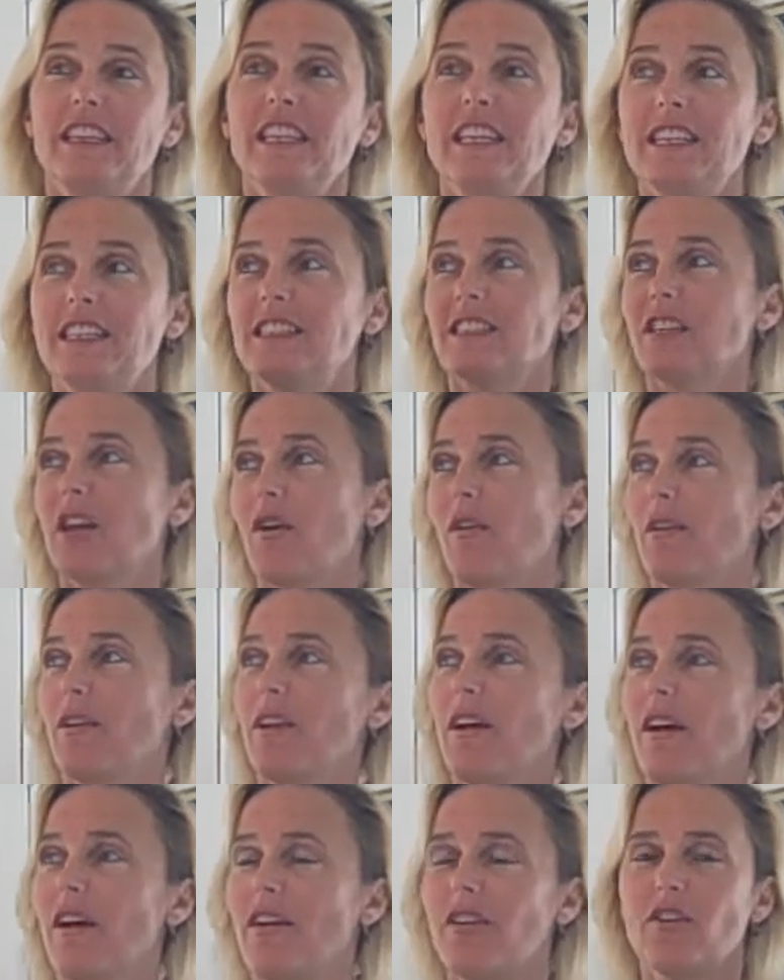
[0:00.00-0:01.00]
leaks going
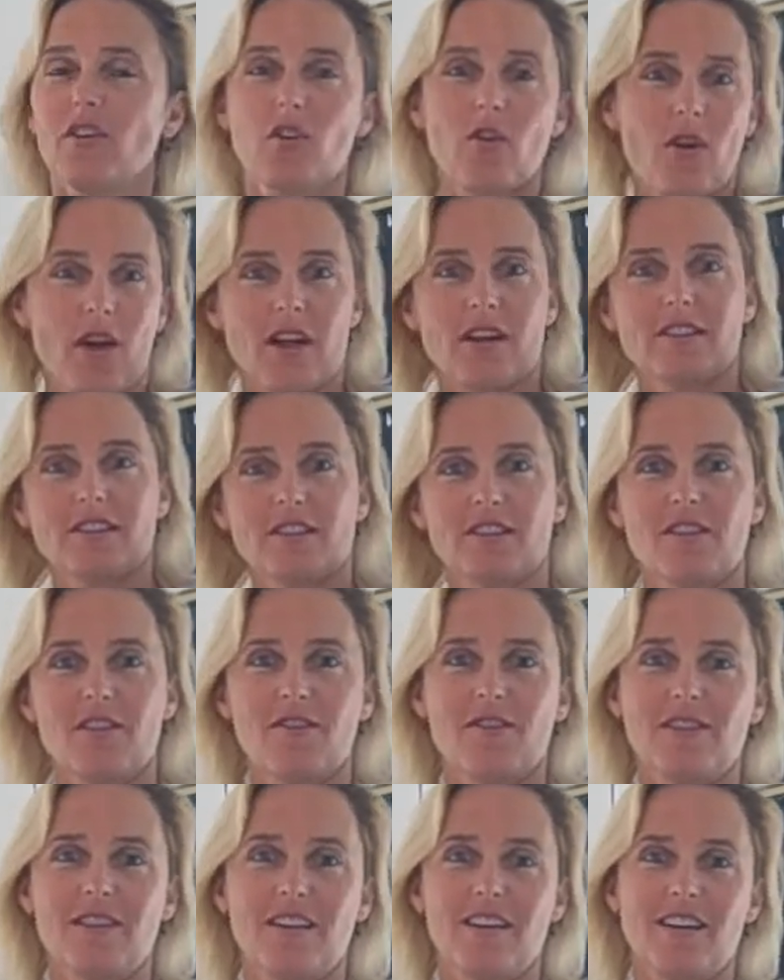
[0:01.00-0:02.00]
on or cracks
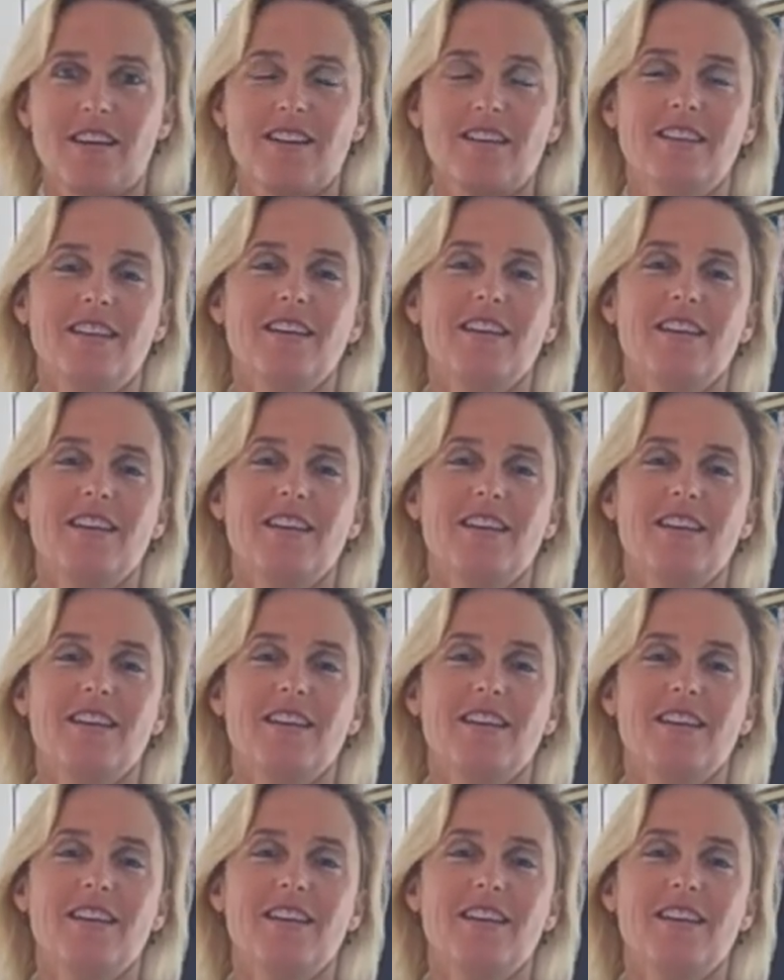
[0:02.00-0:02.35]
going on.